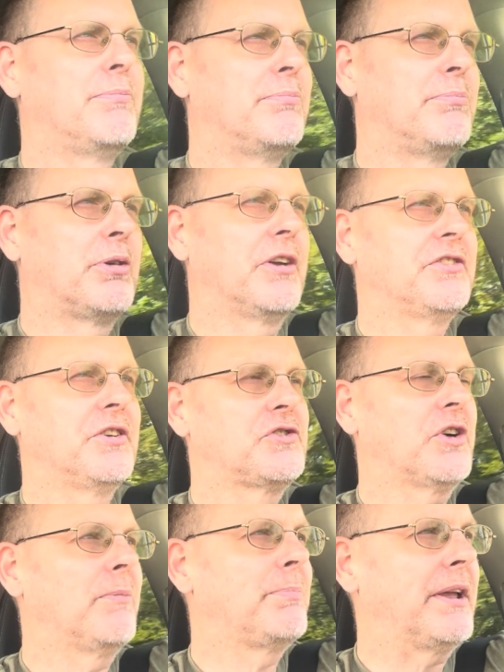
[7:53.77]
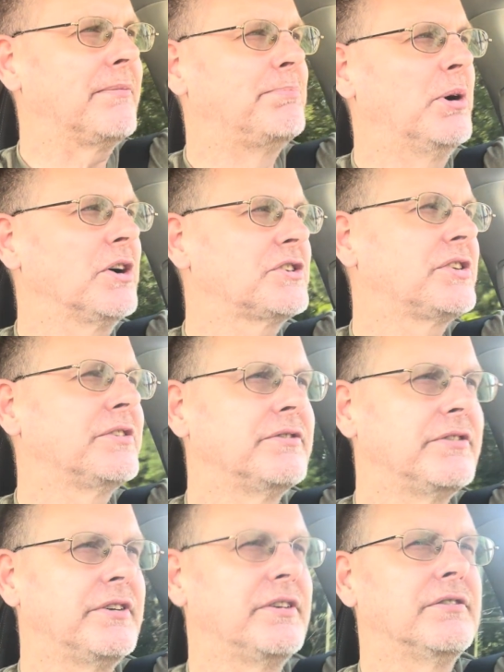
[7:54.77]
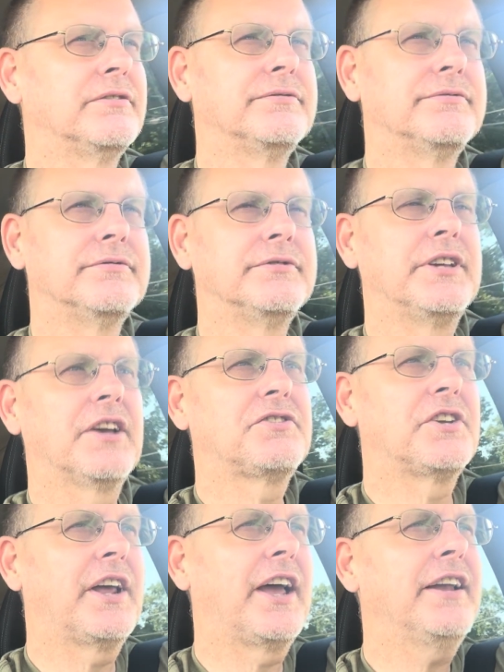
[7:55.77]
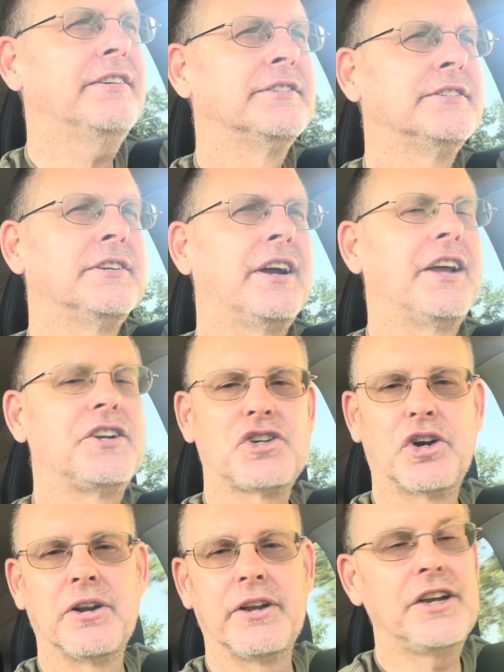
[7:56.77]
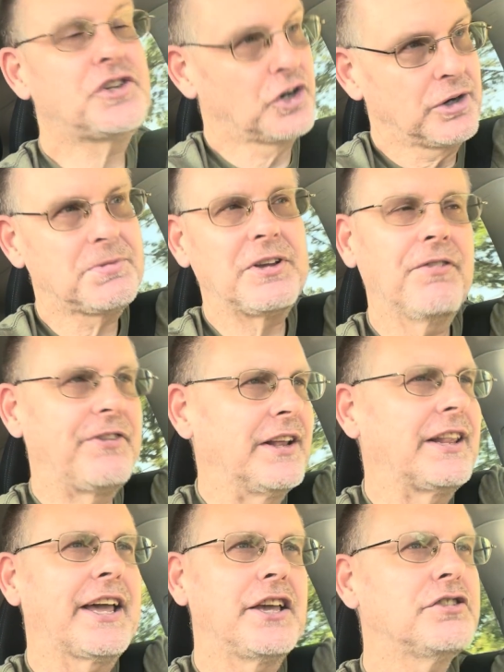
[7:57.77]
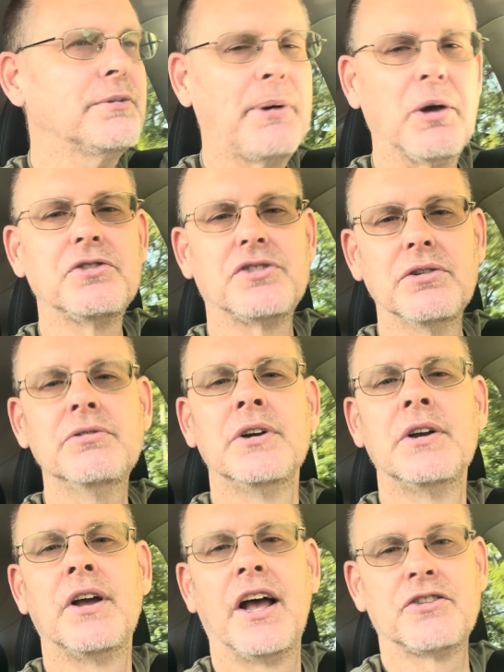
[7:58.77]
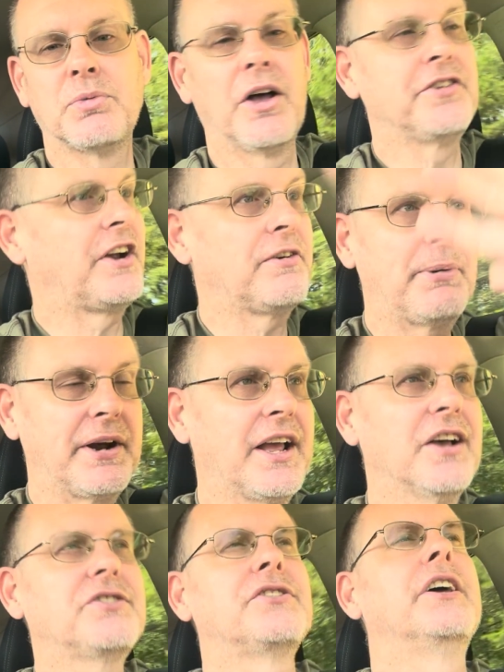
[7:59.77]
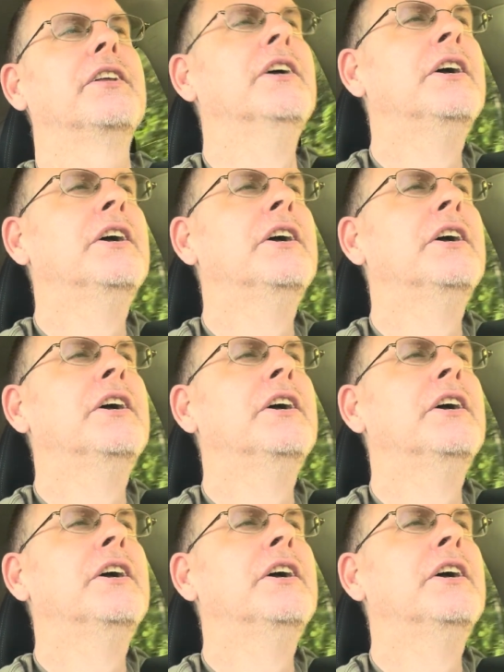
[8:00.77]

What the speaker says: President Trump being booked yesterday. He turned himself in like he's supposed to, as well as everybody else that